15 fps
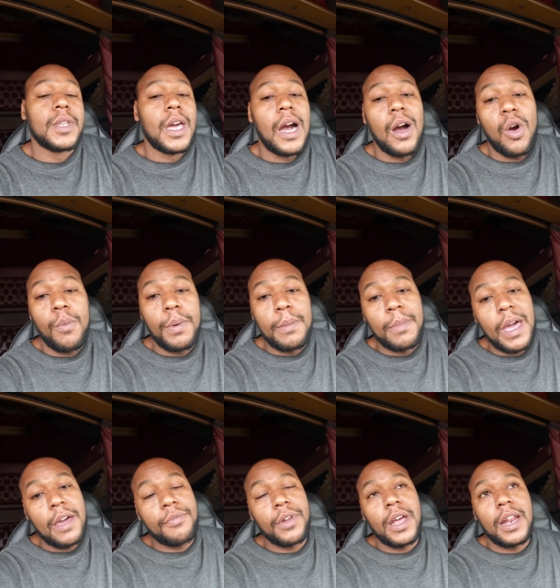I hope he
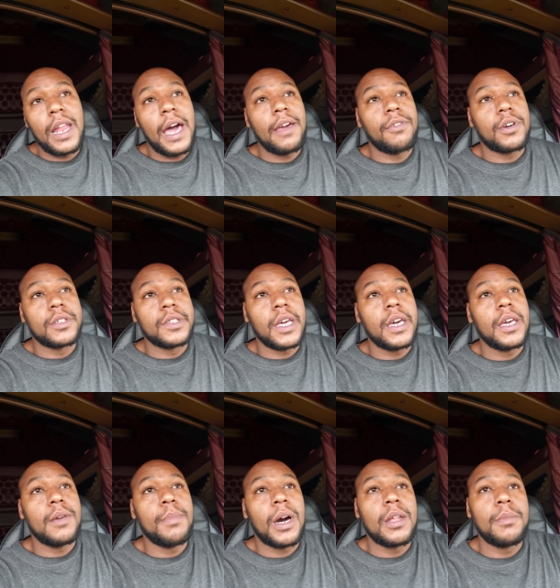made for that life, because now
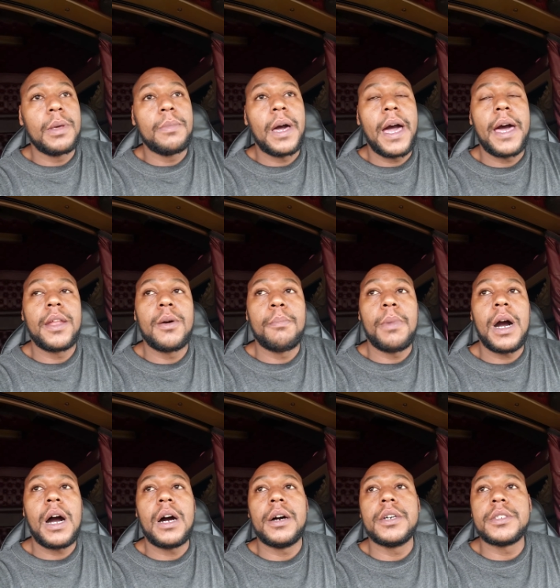he about to be behind them
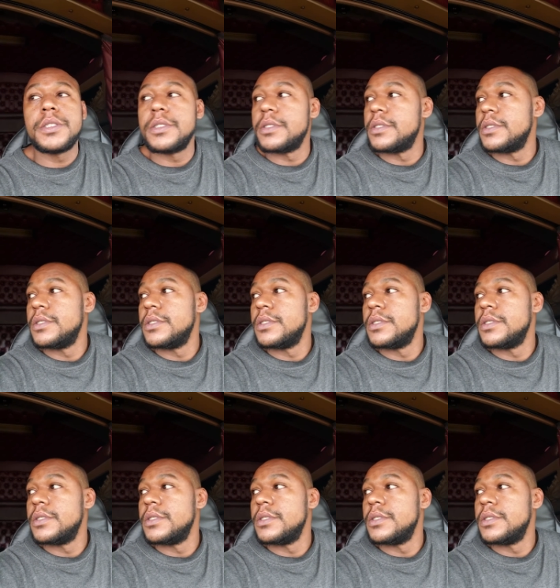bars